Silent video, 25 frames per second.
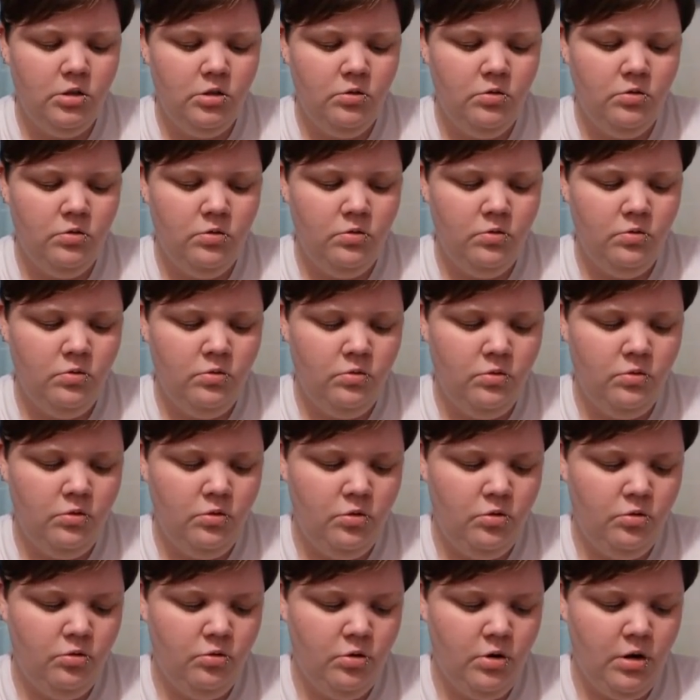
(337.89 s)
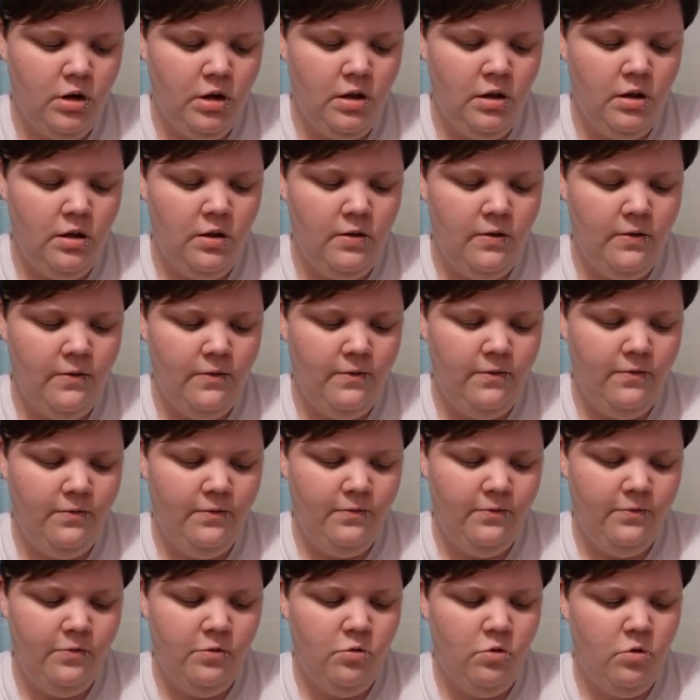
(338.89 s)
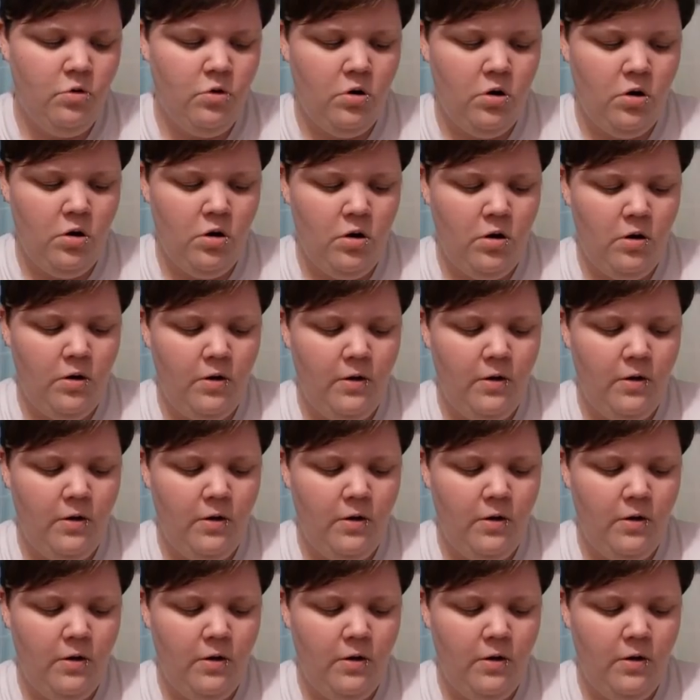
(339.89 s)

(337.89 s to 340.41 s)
Two, three, four,